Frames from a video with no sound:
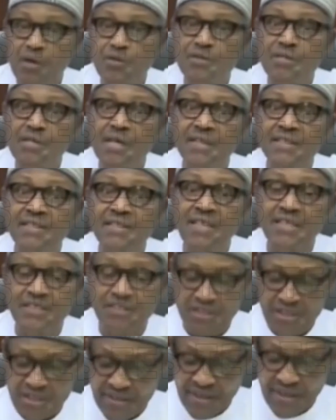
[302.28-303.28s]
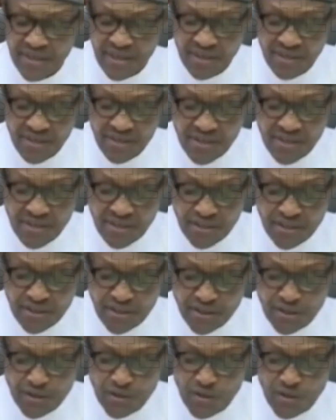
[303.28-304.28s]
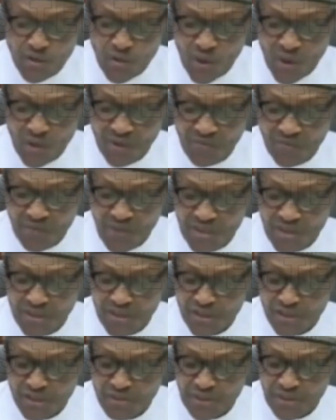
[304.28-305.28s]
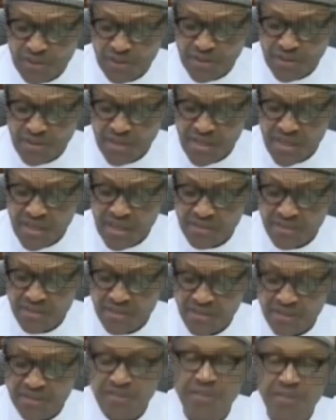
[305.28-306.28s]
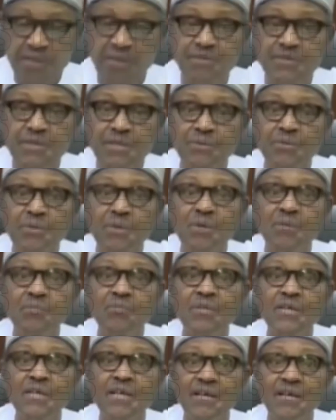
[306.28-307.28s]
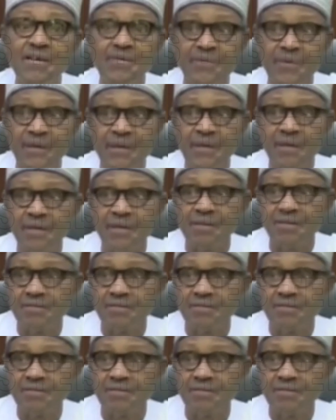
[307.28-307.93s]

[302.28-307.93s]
outside Nigeria into unfair judgment and disruptive behavior.